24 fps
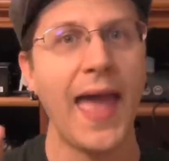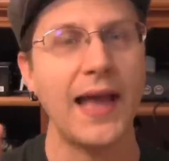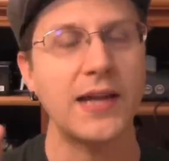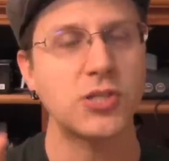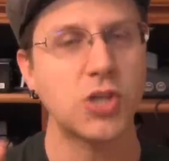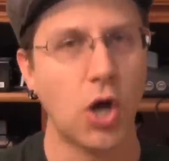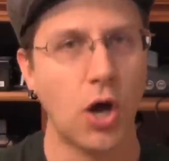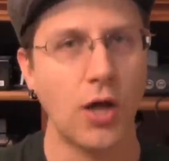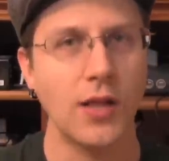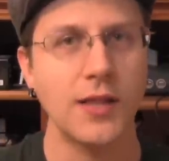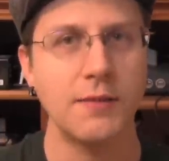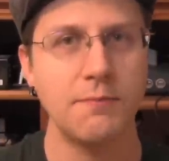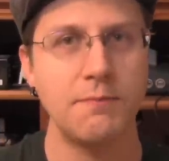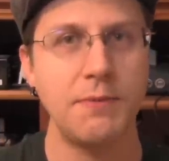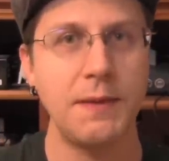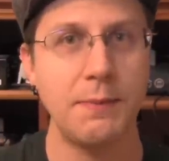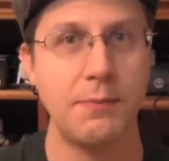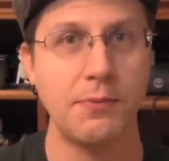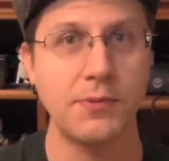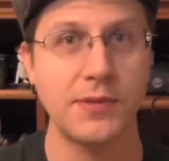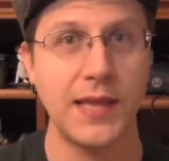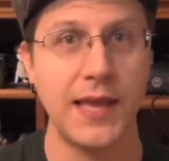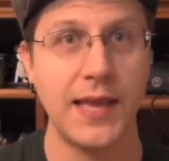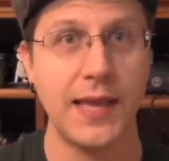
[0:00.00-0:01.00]
and calling
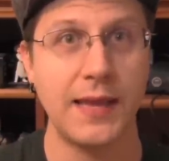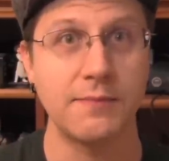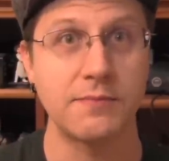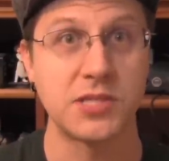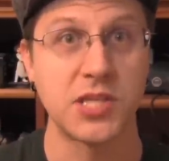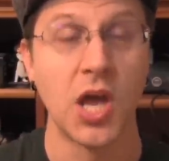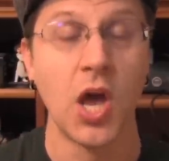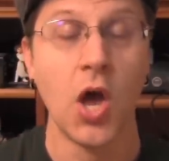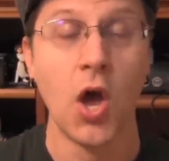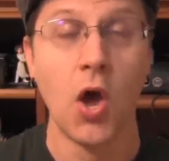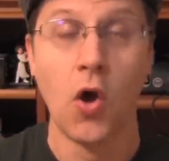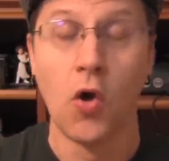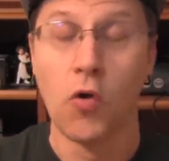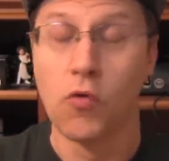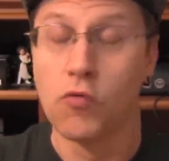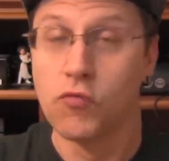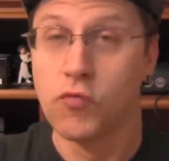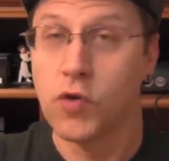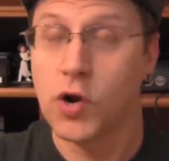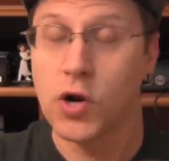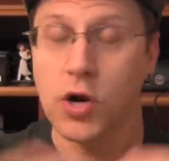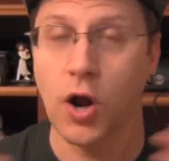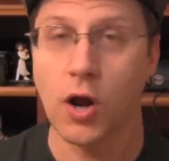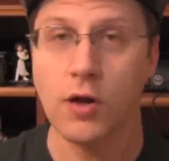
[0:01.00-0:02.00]
people names.
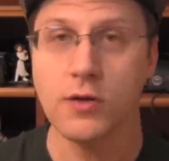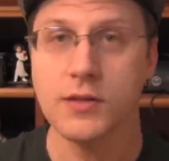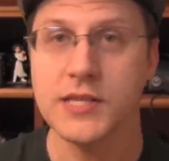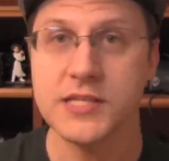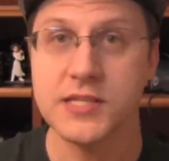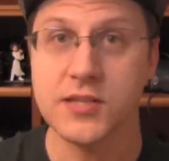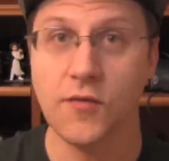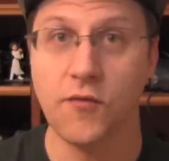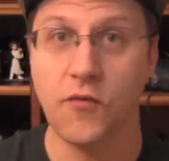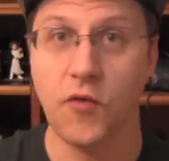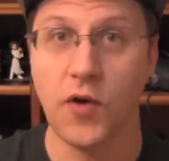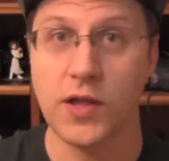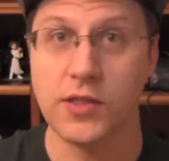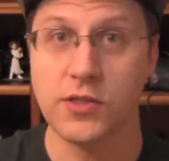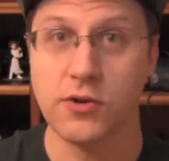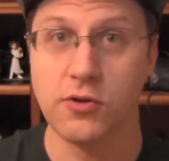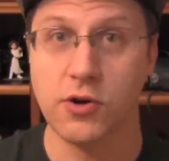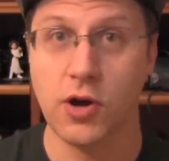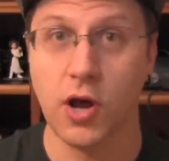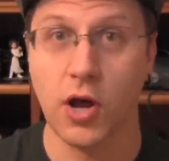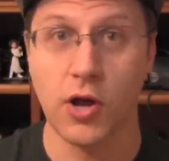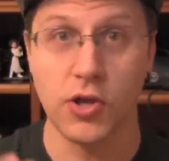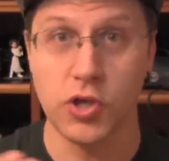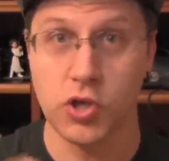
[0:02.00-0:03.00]
Regardless of whether
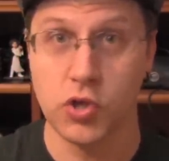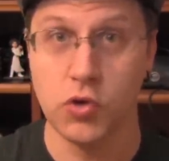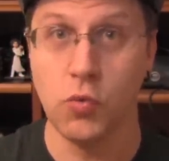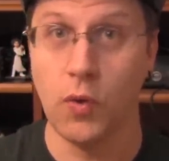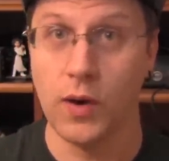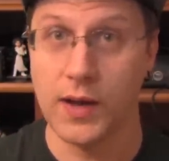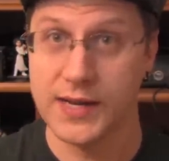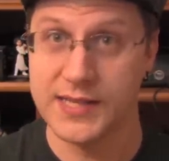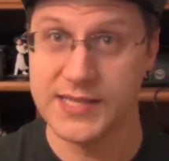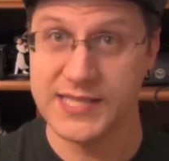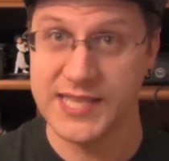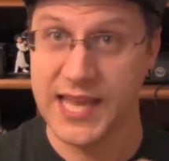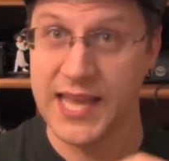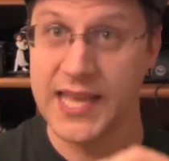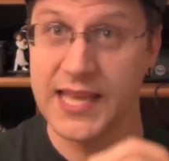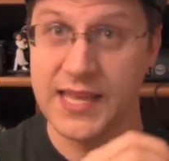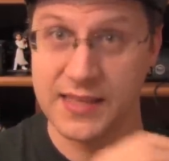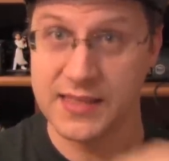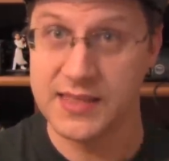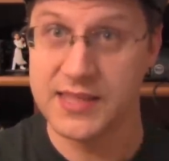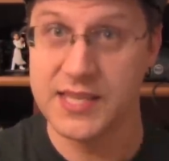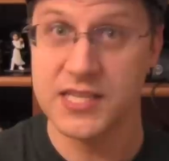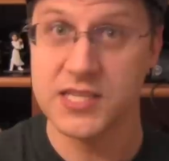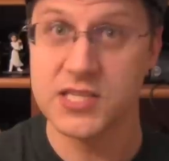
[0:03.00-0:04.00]
or not you want to
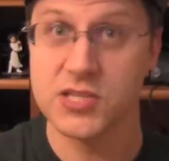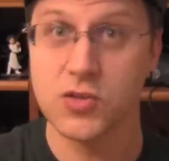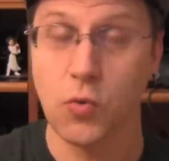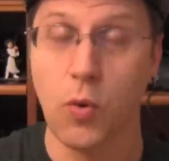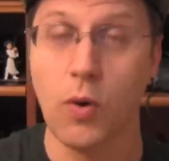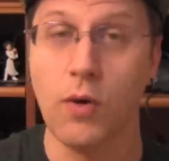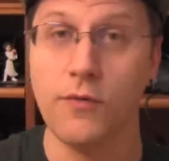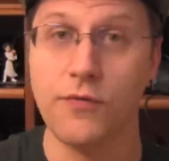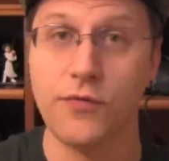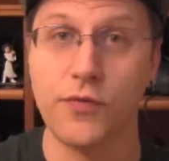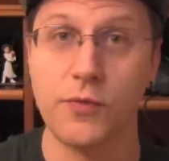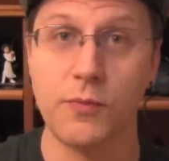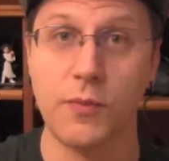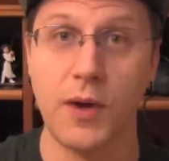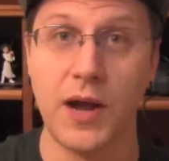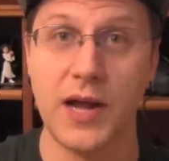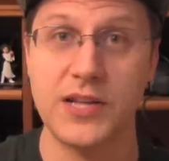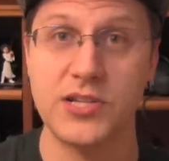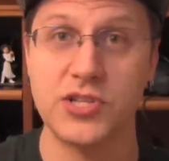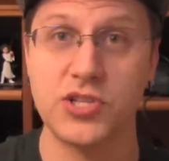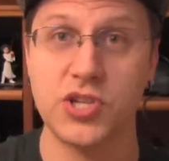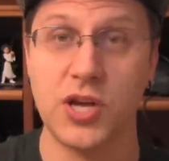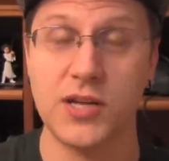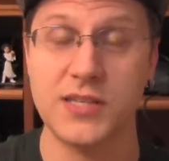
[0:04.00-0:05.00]
take this quote from
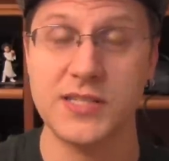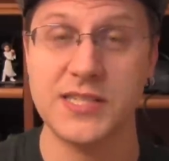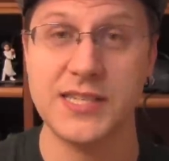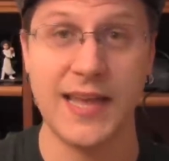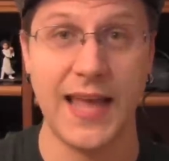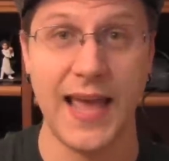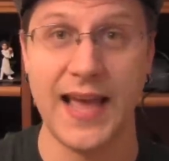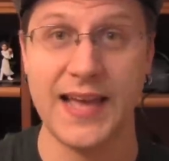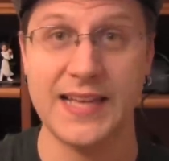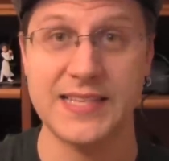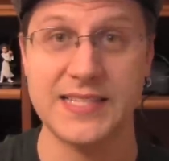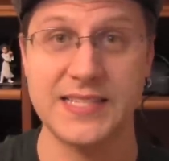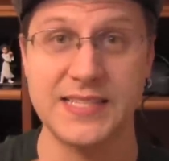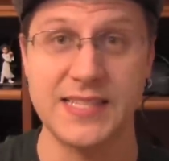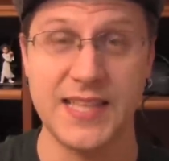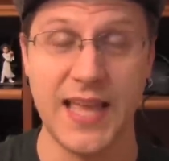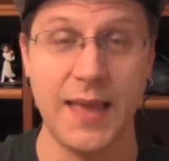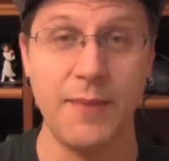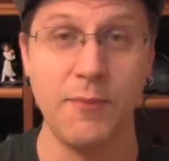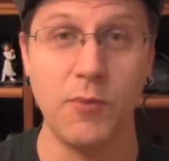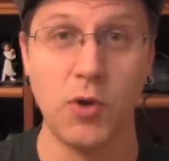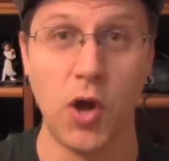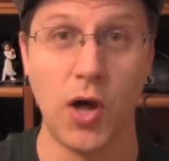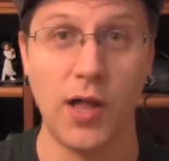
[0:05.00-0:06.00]
Rian Johnson as
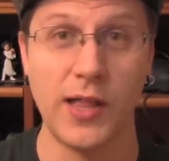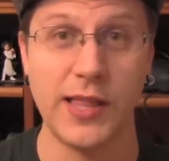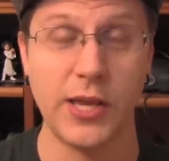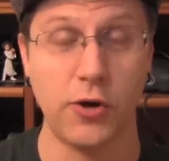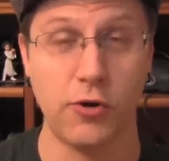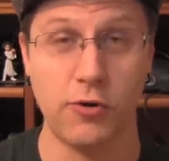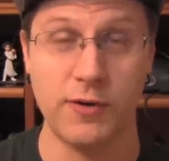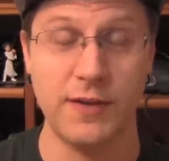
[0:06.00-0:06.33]
name calling,